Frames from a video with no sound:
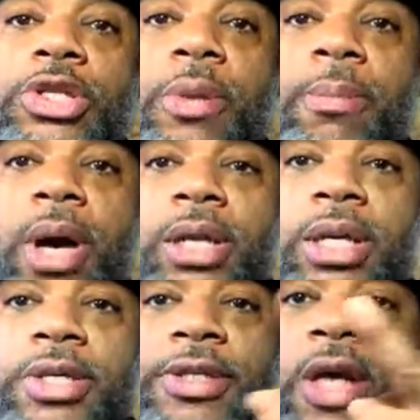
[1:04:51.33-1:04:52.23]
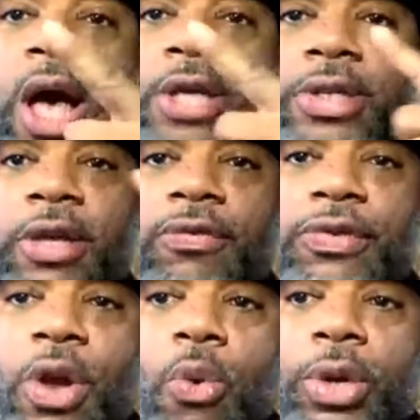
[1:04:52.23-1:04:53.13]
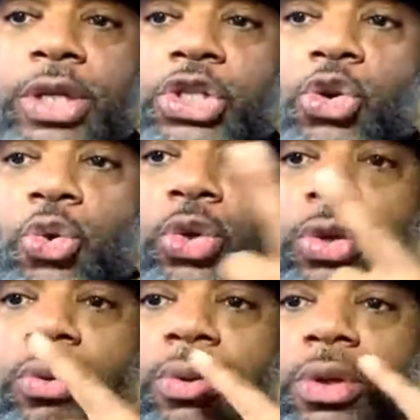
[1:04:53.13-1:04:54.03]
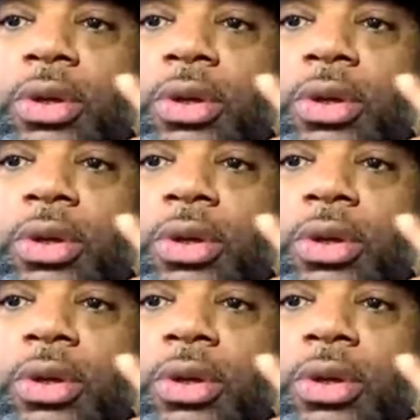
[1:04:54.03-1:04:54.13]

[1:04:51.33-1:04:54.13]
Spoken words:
So money is constantly flowing to you.